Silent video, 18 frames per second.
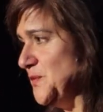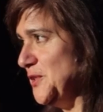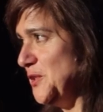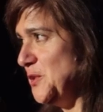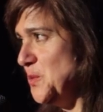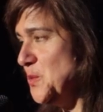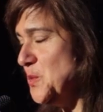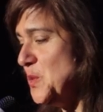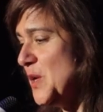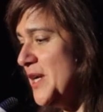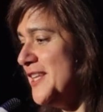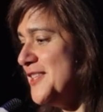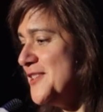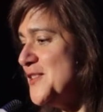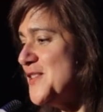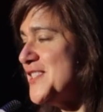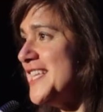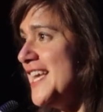I wanted
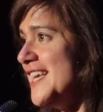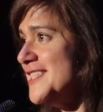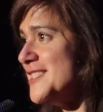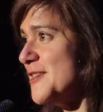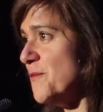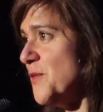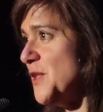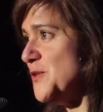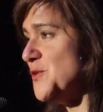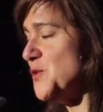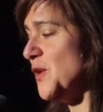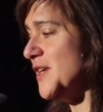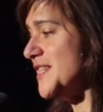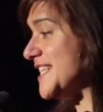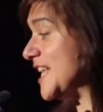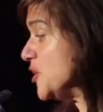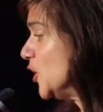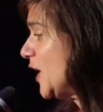to say something to her.
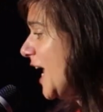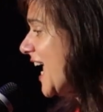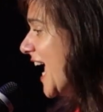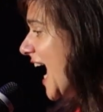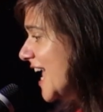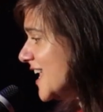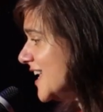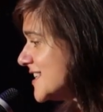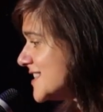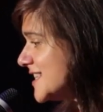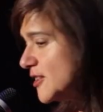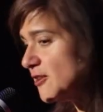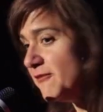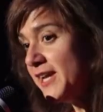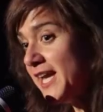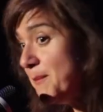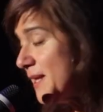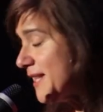Señora, cállese, ¿no
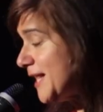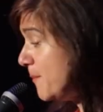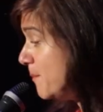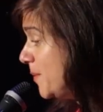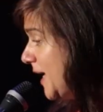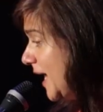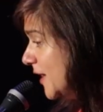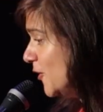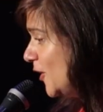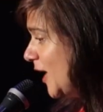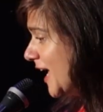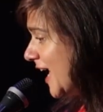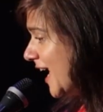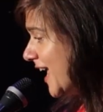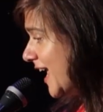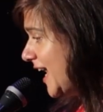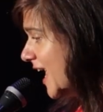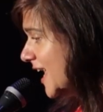ve que me está esperando la
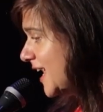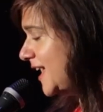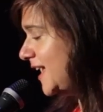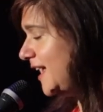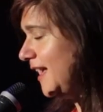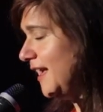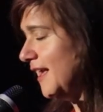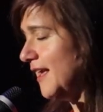cajera ahí?